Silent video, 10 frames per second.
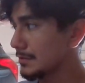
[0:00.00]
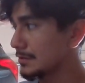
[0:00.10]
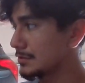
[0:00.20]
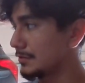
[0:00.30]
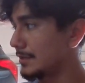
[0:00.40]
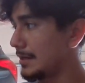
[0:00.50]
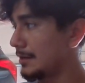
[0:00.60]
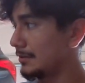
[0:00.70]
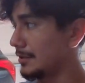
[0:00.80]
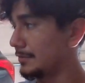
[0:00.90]
So
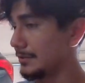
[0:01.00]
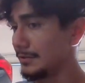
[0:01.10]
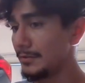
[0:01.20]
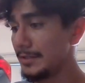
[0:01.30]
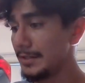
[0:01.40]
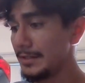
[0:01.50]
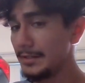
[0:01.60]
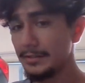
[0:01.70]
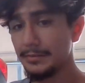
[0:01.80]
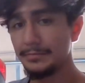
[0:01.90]
now I'm gonna go ahead
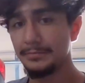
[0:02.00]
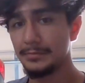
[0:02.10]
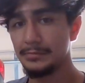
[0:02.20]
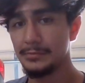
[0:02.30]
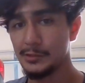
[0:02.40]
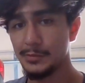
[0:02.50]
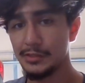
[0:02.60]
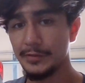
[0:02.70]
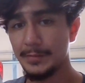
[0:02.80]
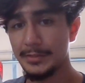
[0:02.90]
and
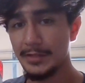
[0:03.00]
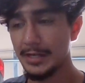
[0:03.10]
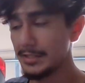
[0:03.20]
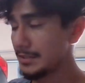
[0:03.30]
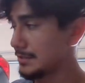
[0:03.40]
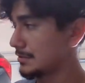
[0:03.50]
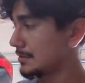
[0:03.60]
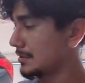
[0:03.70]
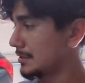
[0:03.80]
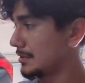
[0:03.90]
dispose of all my trash.
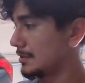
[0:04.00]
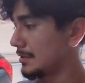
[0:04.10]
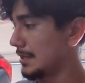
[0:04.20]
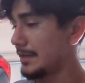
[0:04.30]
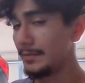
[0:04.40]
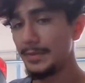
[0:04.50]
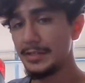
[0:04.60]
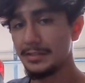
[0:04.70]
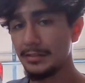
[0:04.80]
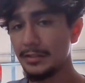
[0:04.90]
I have the
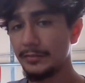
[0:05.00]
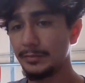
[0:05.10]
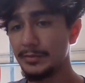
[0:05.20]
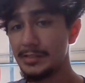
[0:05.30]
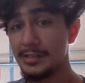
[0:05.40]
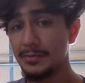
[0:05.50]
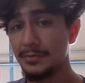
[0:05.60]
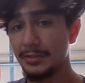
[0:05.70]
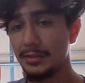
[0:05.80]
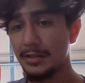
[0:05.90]
patient in a comfortable position
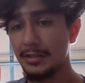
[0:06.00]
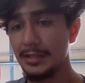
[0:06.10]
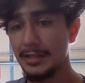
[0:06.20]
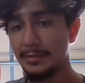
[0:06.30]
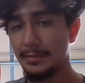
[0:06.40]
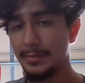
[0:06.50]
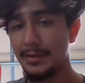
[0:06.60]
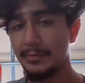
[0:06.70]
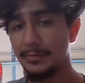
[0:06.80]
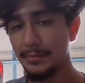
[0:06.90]
with the call light and the
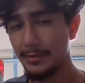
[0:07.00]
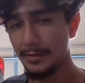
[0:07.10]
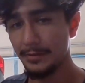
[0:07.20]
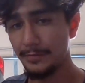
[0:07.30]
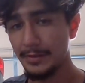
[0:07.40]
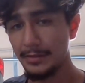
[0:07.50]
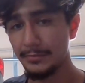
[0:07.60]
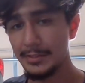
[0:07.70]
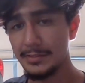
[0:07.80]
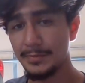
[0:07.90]
bed fall
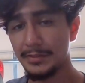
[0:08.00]
risk